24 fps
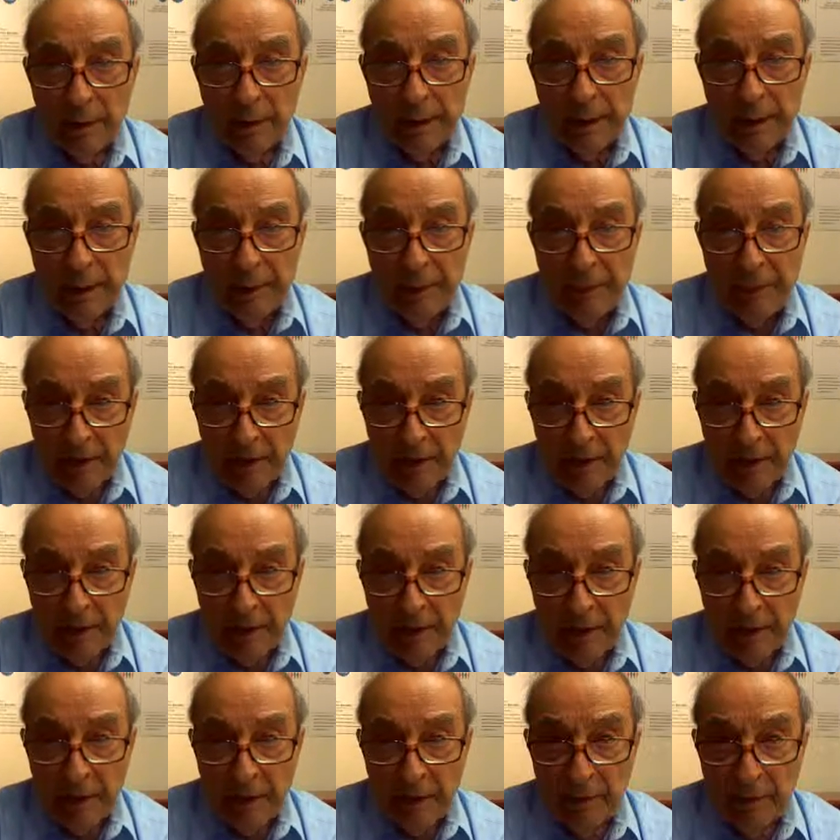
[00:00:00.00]

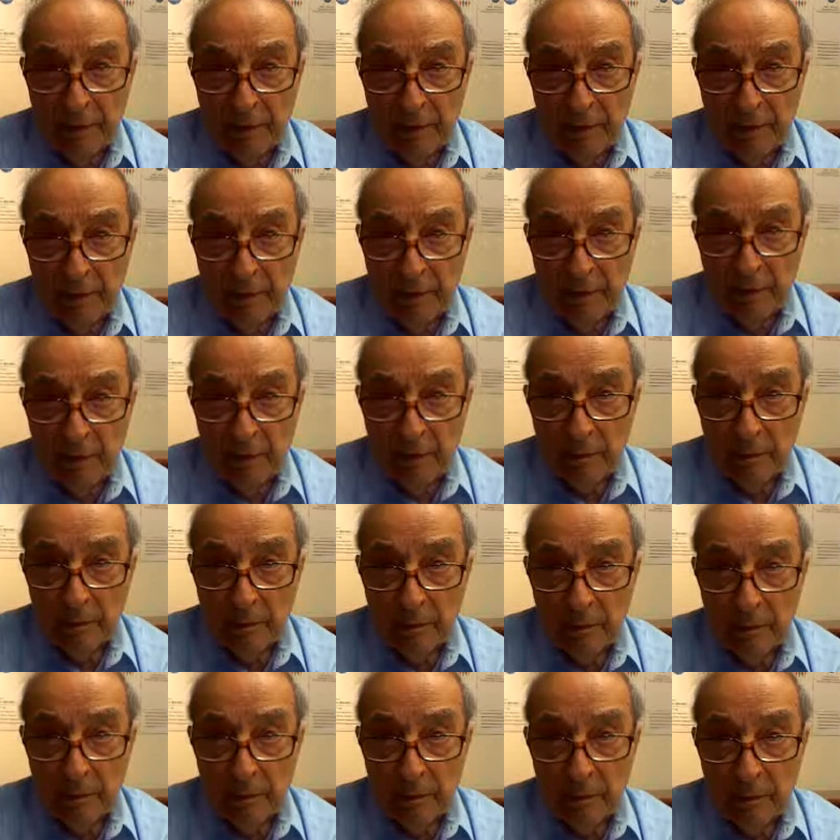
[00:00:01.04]
vibrations of
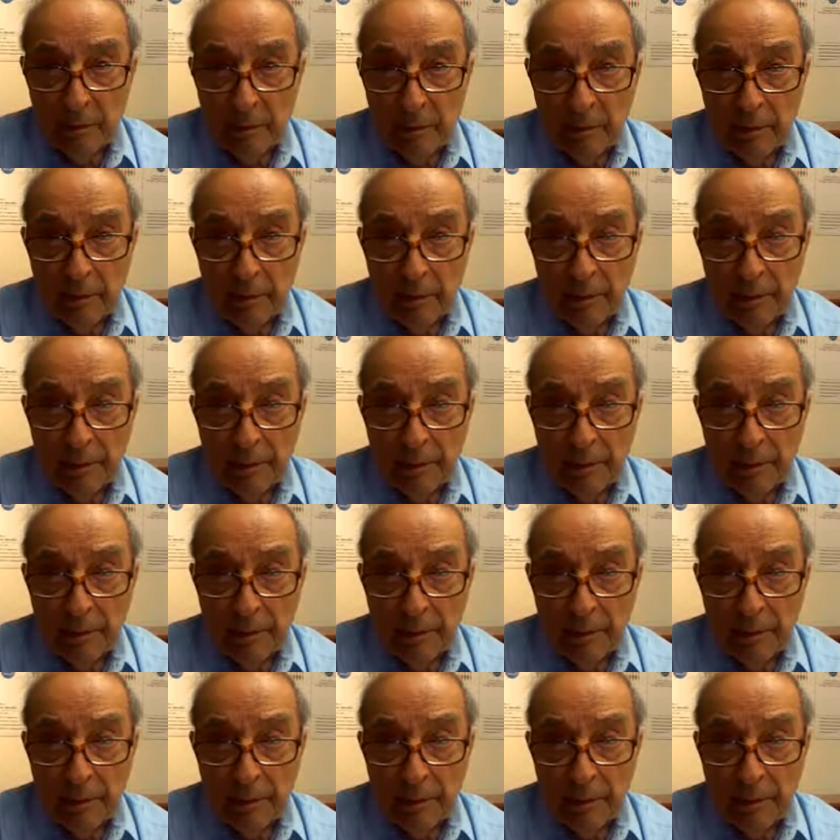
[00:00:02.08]
offering